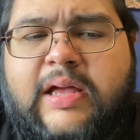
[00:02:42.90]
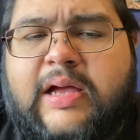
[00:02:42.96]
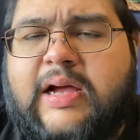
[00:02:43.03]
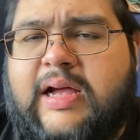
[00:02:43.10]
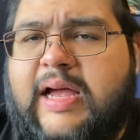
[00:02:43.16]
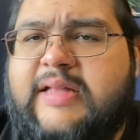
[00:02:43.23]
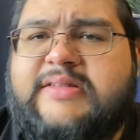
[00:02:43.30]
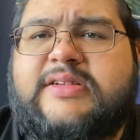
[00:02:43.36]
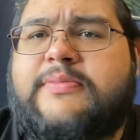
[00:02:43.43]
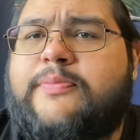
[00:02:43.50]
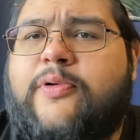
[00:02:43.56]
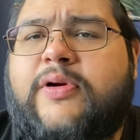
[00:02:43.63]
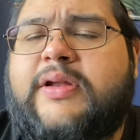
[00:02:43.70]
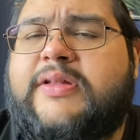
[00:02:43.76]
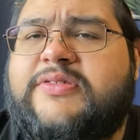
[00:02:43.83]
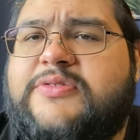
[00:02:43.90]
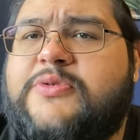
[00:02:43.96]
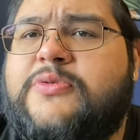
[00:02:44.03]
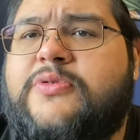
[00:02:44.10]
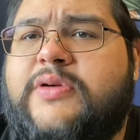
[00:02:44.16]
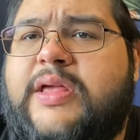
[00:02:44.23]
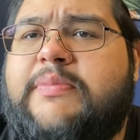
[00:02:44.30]
At some point in
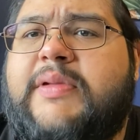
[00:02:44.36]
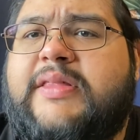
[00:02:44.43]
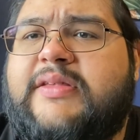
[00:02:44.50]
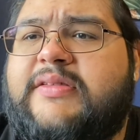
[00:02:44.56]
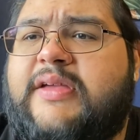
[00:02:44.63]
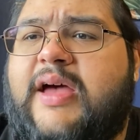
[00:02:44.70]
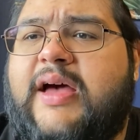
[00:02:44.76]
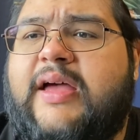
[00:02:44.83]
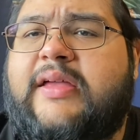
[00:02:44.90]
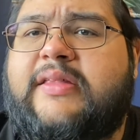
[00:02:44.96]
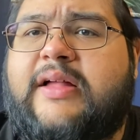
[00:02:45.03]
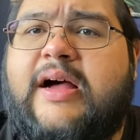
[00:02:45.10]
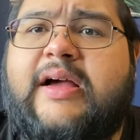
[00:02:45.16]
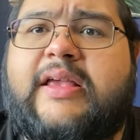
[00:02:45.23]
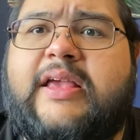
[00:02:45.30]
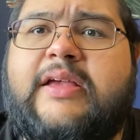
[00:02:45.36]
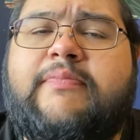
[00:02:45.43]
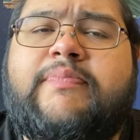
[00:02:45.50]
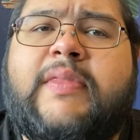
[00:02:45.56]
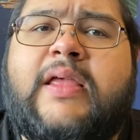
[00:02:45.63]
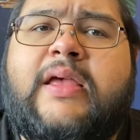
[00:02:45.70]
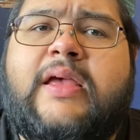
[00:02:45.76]
school, he met this guy, Naki,
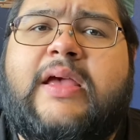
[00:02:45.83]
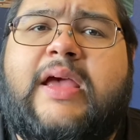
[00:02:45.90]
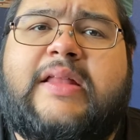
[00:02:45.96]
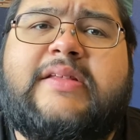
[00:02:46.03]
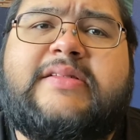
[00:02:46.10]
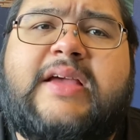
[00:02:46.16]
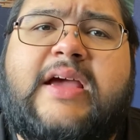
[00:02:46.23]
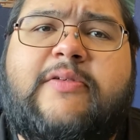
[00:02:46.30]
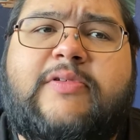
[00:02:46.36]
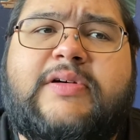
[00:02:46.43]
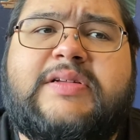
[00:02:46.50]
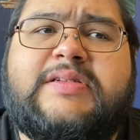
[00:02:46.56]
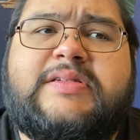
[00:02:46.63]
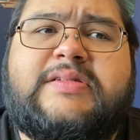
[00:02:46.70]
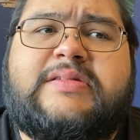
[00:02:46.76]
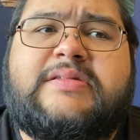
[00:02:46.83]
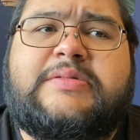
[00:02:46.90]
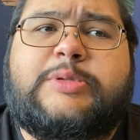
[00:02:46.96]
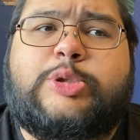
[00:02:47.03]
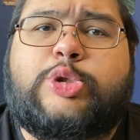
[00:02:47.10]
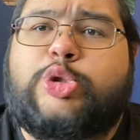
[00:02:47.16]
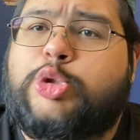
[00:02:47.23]
and this guy was
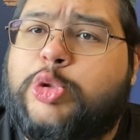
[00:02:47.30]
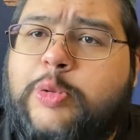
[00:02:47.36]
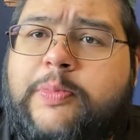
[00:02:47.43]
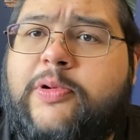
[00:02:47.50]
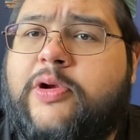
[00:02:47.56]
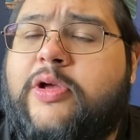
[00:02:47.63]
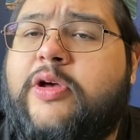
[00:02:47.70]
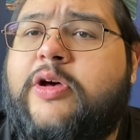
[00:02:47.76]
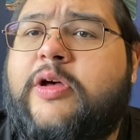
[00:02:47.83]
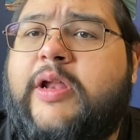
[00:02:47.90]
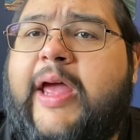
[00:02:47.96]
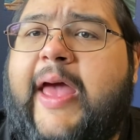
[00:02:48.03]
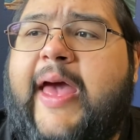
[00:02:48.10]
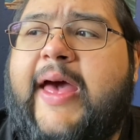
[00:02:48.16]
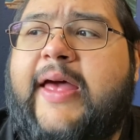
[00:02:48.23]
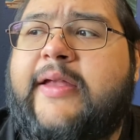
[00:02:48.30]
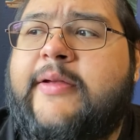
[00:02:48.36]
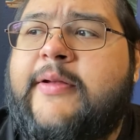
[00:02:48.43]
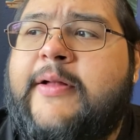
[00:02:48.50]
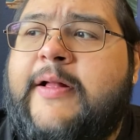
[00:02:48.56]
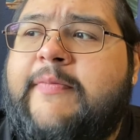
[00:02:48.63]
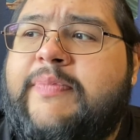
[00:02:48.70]
super good at
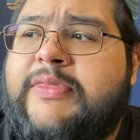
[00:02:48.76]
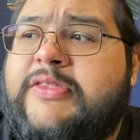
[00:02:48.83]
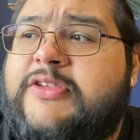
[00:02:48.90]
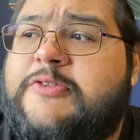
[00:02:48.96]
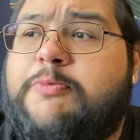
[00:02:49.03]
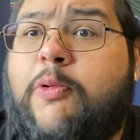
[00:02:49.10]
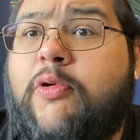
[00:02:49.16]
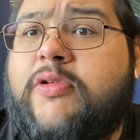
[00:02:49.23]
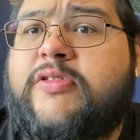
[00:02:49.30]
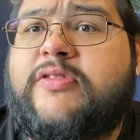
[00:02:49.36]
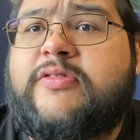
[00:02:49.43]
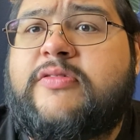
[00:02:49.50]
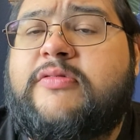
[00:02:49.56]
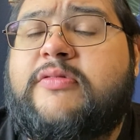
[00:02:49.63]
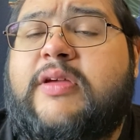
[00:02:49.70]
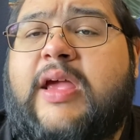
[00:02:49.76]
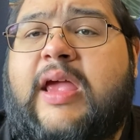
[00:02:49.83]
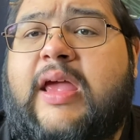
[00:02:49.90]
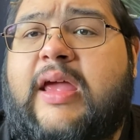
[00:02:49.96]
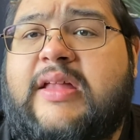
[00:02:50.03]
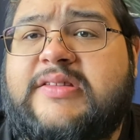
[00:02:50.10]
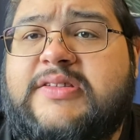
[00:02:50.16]
sports
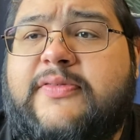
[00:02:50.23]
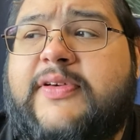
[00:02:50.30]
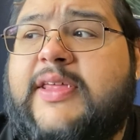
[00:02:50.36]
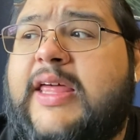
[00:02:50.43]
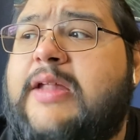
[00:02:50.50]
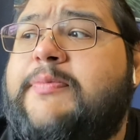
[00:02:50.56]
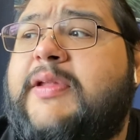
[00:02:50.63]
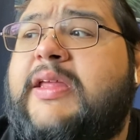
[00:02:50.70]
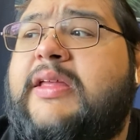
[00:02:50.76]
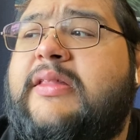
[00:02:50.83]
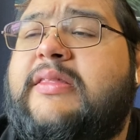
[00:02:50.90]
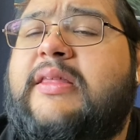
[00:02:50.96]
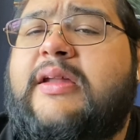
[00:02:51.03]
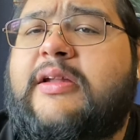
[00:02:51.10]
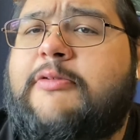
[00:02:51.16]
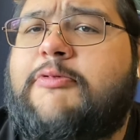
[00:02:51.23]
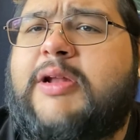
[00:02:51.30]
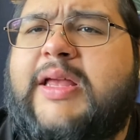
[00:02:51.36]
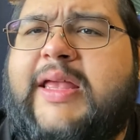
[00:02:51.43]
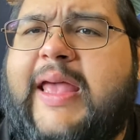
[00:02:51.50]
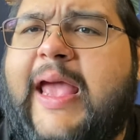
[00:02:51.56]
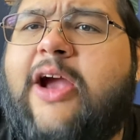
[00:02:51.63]
and stuff like that, but he didn't really
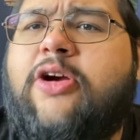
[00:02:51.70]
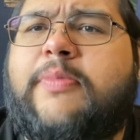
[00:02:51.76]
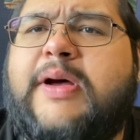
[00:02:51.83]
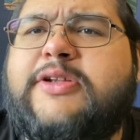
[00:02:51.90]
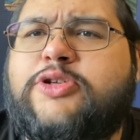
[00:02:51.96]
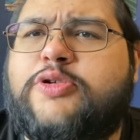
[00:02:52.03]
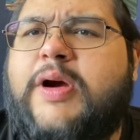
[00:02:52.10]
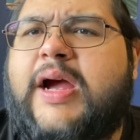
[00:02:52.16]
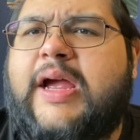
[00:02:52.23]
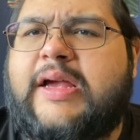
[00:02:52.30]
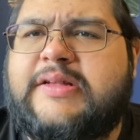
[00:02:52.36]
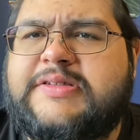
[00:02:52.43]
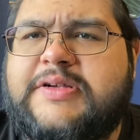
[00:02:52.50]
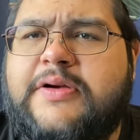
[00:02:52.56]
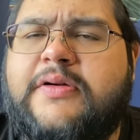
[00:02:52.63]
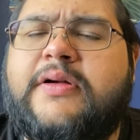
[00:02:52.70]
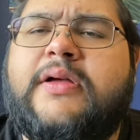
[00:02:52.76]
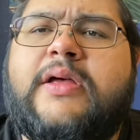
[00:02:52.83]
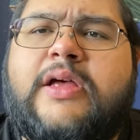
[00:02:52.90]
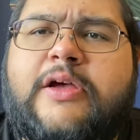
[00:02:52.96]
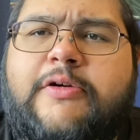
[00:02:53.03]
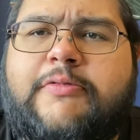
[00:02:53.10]
care about trying. So
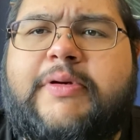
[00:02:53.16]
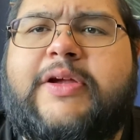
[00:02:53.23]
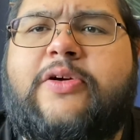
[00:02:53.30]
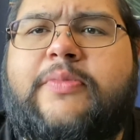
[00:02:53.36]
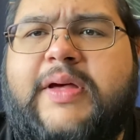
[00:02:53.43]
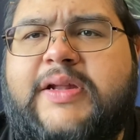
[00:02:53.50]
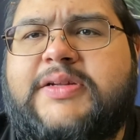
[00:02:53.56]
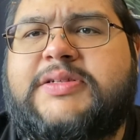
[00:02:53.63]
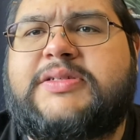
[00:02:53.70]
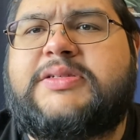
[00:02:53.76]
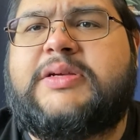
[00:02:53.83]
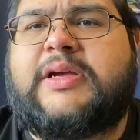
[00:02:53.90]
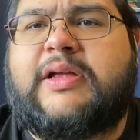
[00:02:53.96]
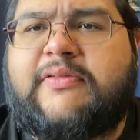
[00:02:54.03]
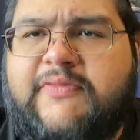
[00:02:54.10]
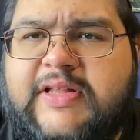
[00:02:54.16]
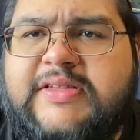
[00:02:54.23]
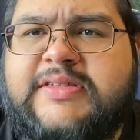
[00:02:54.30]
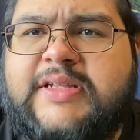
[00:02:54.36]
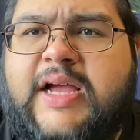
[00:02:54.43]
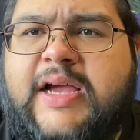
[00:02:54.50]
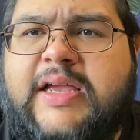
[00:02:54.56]
Rio manages to convince
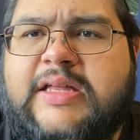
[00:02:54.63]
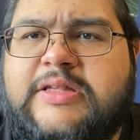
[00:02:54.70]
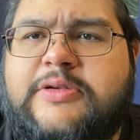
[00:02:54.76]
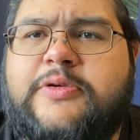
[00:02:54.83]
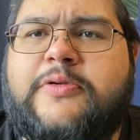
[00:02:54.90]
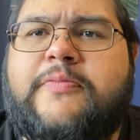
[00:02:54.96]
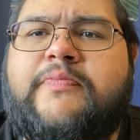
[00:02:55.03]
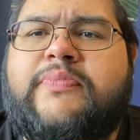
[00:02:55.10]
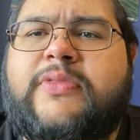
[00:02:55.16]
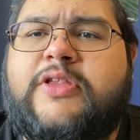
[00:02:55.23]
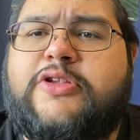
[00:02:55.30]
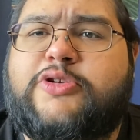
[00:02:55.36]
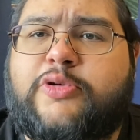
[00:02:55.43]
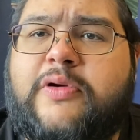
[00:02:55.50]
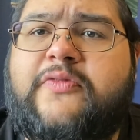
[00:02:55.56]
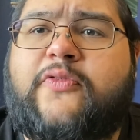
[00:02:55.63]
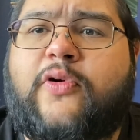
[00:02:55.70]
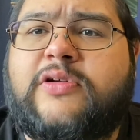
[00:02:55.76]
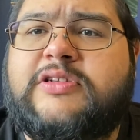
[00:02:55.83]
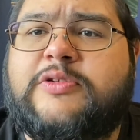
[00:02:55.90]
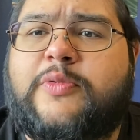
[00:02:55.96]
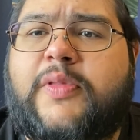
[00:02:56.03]
Nagi to join
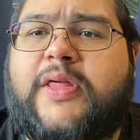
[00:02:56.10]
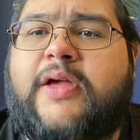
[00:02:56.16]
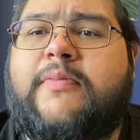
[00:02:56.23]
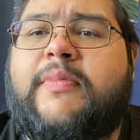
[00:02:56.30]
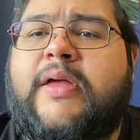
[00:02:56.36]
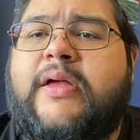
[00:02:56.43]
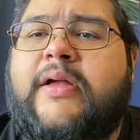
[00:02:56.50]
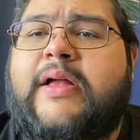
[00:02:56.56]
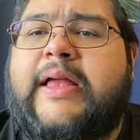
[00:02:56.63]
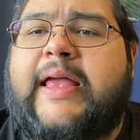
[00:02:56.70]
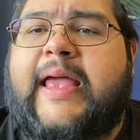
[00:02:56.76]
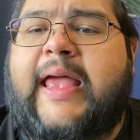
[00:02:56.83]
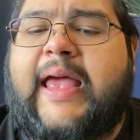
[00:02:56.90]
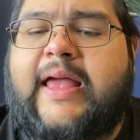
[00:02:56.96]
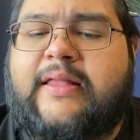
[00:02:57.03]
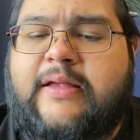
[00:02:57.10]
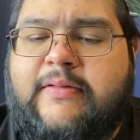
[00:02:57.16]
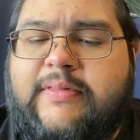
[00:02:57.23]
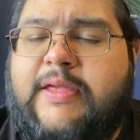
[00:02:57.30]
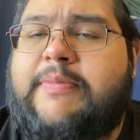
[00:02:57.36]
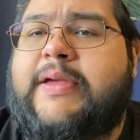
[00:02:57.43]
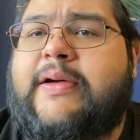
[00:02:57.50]
forces with him, and
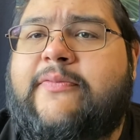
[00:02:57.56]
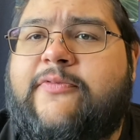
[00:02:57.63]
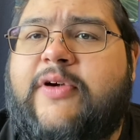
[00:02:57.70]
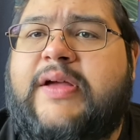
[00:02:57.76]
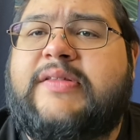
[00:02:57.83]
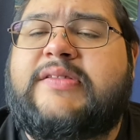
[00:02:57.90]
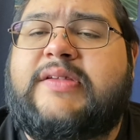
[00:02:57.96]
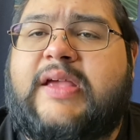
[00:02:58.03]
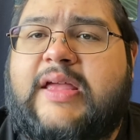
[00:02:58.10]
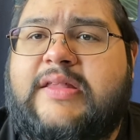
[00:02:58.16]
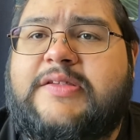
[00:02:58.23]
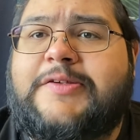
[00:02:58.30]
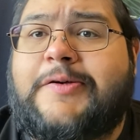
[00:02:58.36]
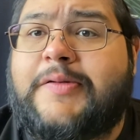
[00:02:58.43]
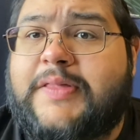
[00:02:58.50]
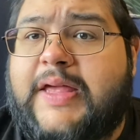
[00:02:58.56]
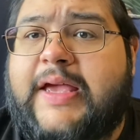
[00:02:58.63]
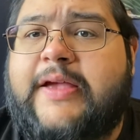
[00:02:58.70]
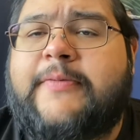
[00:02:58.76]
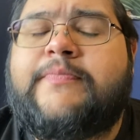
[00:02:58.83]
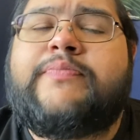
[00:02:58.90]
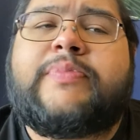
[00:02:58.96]
they become friends, and so
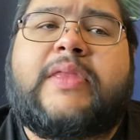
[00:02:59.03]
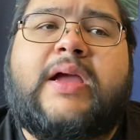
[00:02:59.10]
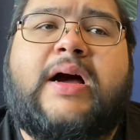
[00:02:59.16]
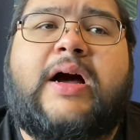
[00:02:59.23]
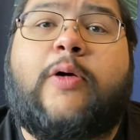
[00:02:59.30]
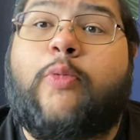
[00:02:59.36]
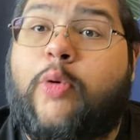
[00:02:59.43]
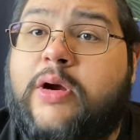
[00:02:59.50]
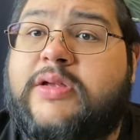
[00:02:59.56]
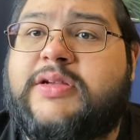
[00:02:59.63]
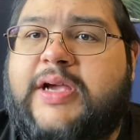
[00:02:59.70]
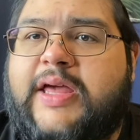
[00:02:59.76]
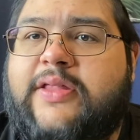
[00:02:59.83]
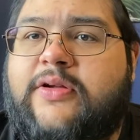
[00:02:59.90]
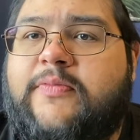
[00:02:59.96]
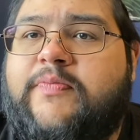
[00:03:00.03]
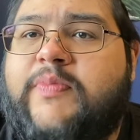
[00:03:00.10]
they uh, work together.